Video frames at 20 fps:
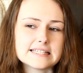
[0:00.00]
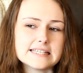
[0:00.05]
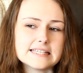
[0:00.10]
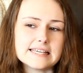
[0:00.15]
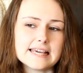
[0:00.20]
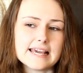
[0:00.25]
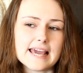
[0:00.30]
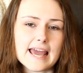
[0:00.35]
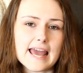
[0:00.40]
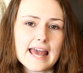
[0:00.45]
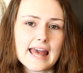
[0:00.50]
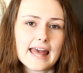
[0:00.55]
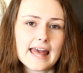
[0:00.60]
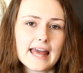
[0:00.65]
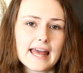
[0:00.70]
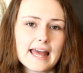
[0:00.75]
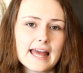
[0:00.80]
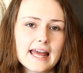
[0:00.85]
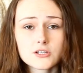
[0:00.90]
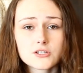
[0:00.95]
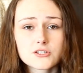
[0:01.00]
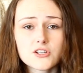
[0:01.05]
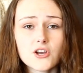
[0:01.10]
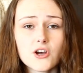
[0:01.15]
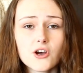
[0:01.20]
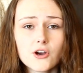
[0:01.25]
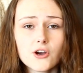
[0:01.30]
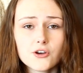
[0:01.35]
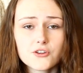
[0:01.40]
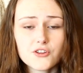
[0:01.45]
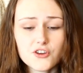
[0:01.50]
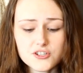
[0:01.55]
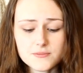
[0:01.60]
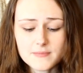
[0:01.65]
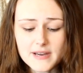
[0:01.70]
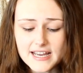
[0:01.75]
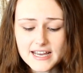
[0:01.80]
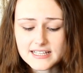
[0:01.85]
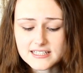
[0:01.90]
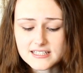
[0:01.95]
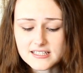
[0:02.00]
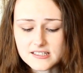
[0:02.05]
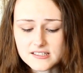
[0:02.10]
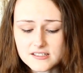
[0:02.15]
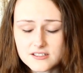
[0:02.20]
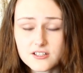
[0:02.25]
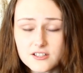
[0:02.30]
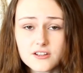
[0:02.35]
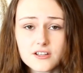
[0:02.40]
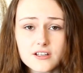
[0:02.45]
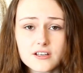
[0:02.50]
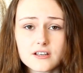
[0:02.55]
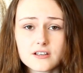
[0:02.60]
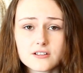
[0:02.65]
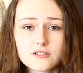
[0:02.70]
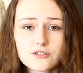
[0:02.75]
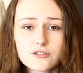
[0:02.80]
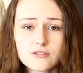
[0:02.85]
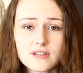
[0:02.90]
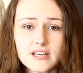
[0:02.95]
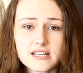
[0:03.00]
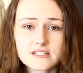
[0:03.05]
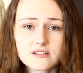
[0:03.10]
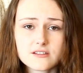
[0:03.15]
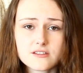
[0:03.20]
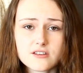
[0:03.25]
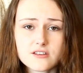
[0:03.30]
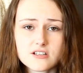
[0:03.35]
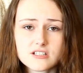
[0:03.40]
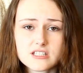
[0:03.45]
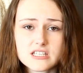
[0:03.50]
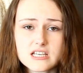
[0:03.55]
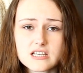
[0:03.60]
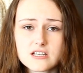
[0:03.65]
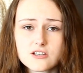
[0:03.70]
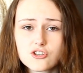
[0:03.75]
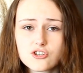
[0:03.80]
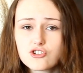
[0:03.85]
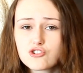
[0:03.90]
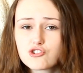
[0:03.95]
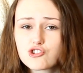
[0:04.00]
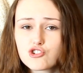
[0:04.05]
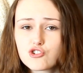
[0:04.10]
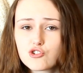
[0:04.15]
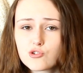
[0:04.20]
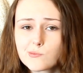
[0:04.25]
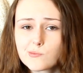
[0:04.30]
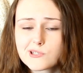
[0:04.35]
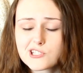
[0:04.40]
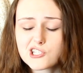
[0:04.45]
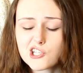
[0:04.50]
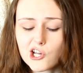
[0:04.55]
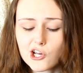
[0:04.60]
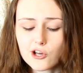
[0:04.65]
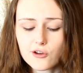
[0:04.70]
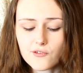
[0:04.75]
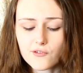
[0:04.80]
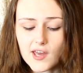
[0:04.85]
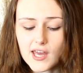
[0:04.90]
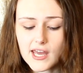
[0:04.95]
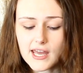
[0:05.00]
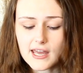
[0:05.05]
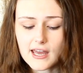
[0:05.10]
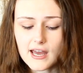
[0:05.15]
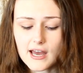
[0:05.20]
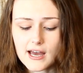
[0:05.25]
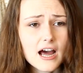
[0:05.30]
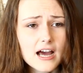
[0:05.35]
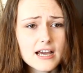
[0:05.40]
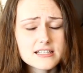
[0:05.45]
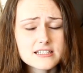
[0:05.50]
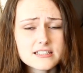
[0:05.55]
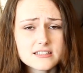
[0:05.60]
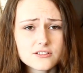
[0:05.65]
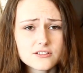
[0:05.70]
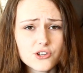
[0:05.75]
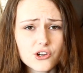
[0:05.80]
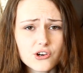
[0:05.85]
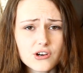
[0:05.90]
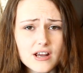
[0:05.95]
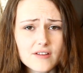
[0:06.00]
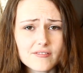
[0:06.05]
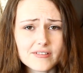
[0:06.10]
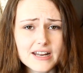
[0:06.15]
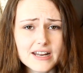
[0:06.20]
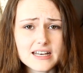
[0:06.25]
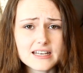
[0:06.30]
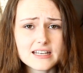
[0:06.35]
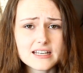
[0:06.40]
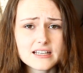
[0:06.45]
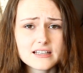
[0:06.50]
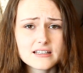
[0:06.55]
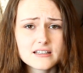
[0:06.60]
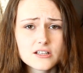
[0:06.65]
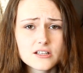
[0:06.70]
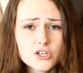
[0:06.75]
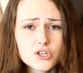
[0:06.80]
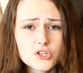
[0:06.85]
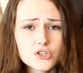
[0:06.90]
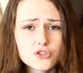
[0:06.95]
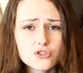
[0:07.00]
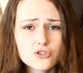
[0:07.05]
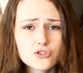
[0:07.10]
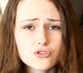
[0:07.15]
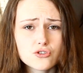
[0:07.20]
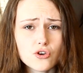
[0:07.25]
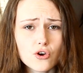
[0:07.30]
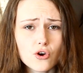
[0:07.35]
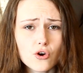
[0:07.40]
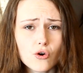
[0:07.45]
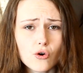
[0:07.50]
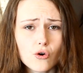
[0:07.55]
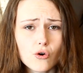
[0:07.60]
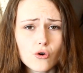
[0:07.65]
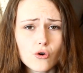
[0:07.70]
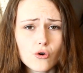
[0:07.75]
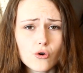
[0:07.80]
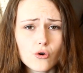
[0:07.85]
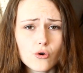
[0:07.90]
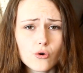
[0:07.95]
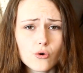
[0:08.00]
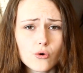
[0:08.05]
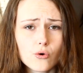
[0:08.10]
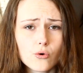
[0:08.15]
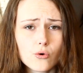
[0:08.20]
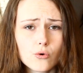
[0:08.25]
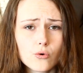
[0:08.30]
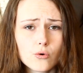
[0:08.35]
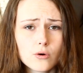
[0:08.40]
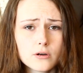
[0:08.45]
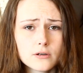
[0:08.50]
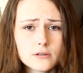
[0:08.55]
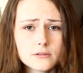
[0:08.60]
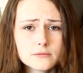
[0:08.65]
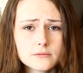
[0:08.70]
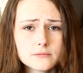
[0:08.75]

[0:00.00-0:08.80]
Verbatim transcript: Yeah. So those are my answers to the 2013 YouTube survey. I still don't have an ending, so